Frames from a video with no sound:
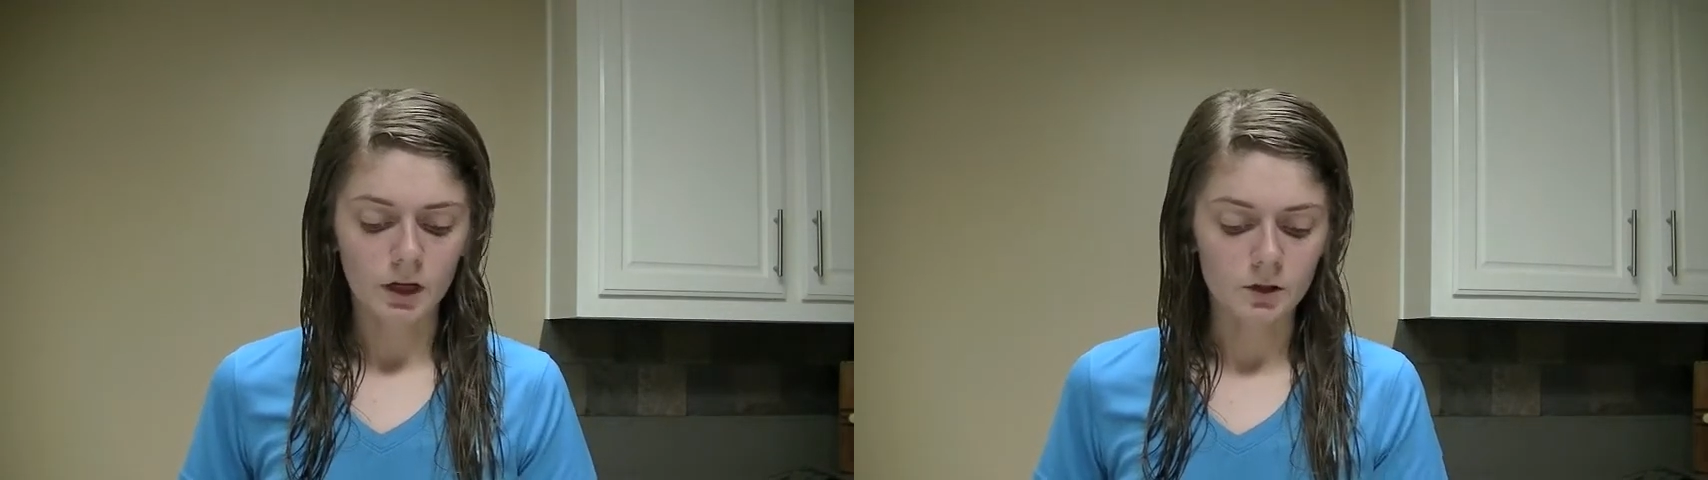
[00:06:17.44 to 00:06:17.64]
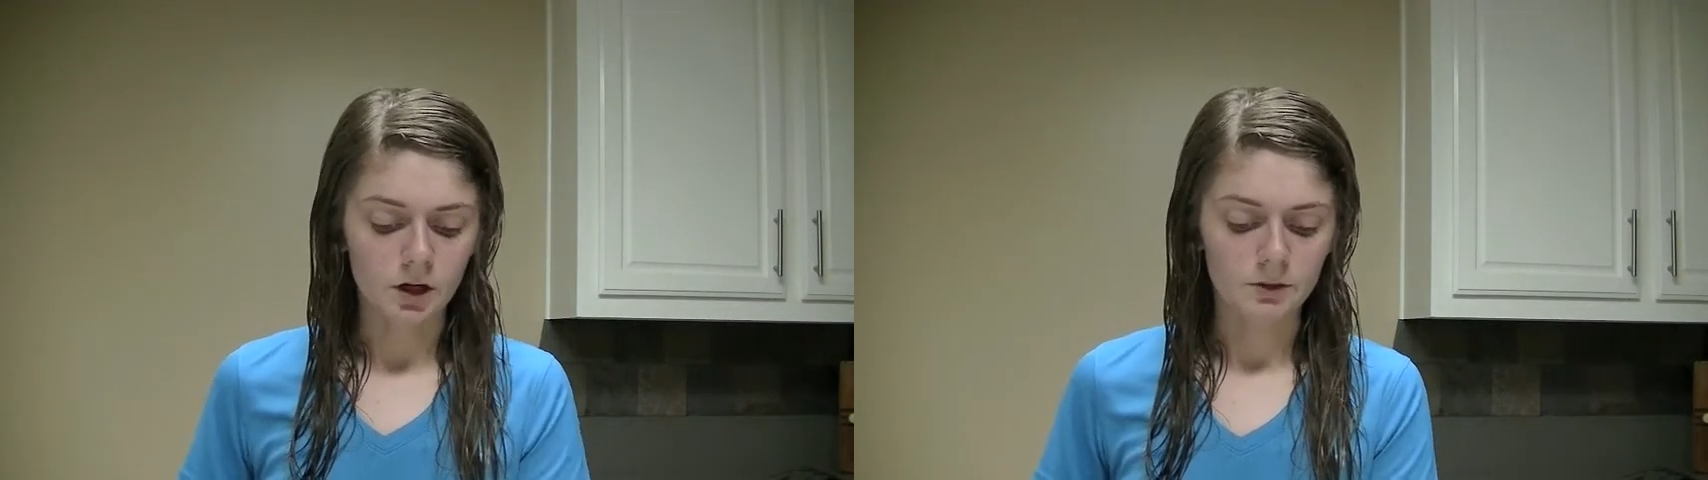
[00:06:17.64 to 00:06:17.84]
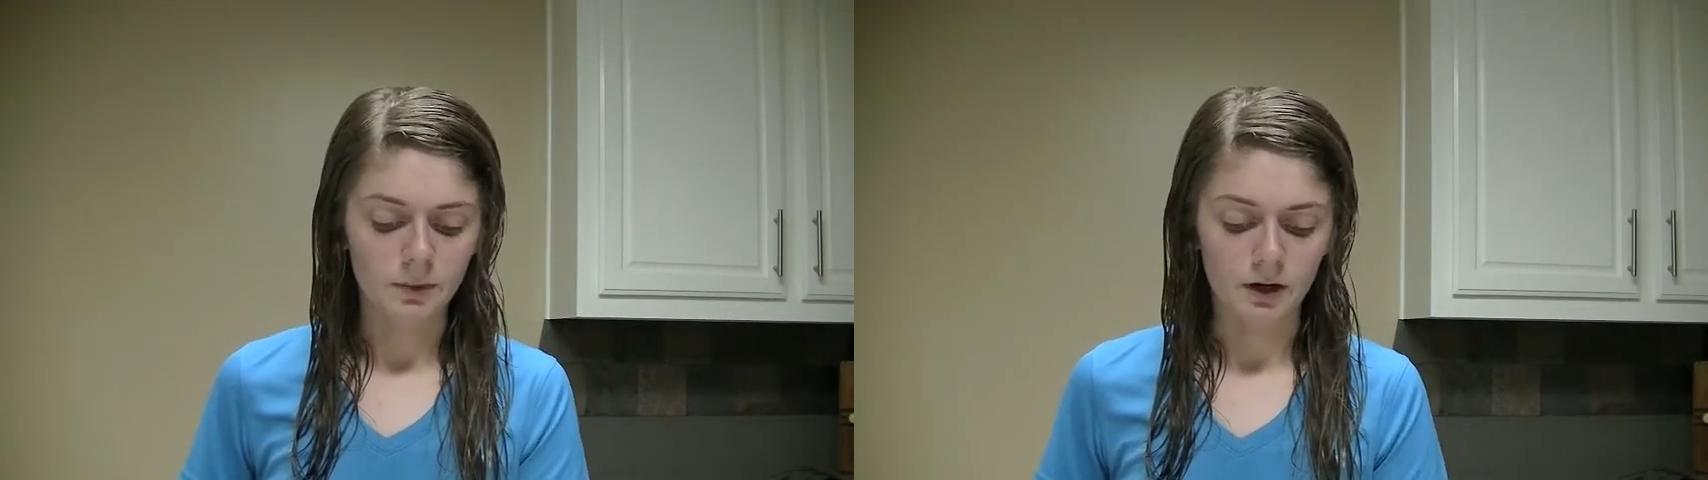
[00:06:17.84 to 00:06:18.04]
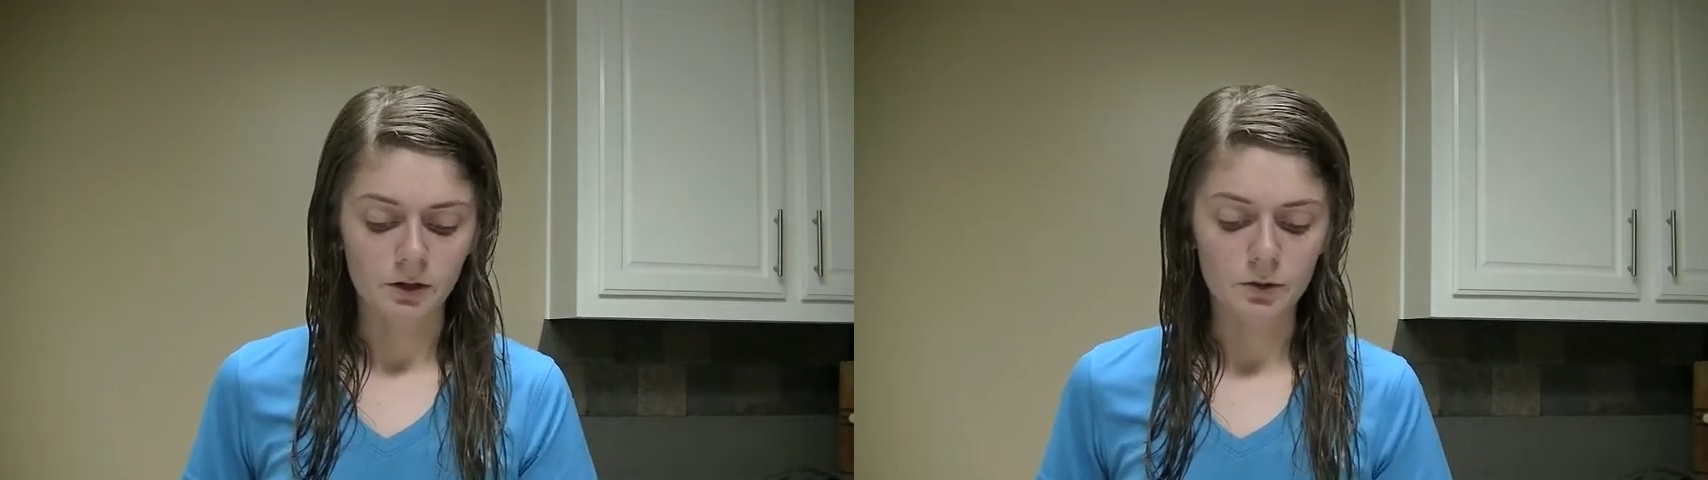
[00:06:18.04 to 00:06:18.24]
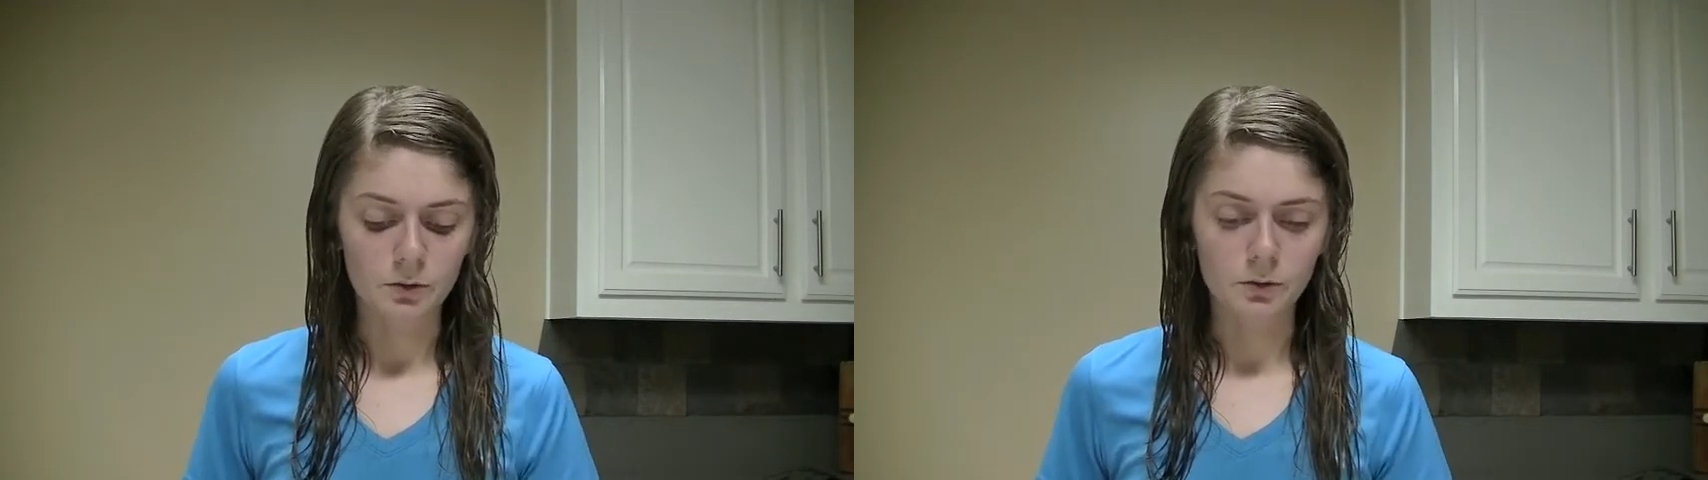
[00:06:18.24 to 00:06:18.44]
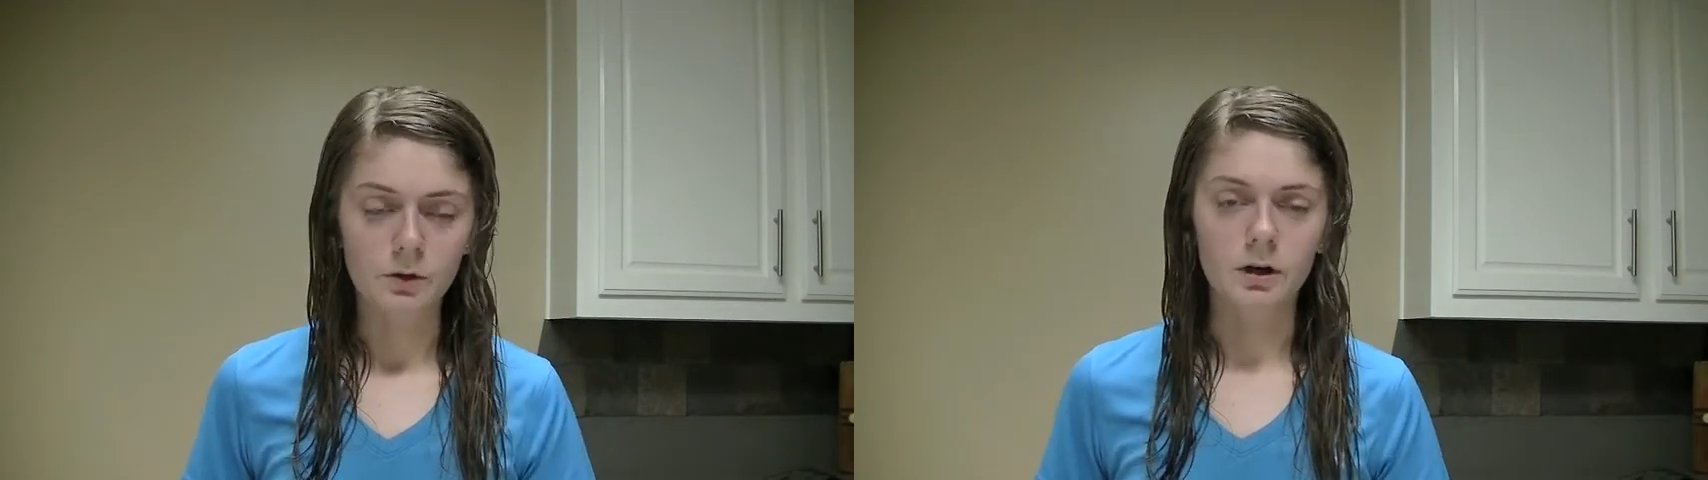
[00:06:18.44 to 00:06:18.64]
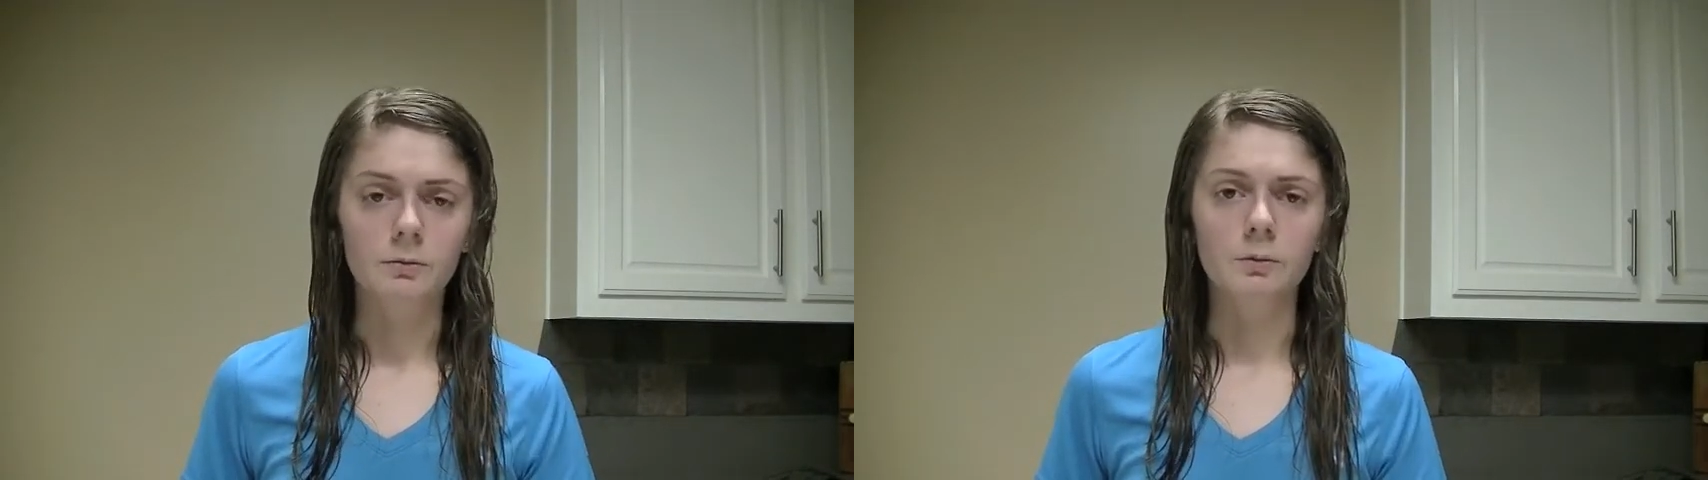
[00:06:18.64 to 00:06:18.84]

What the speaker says: talked about who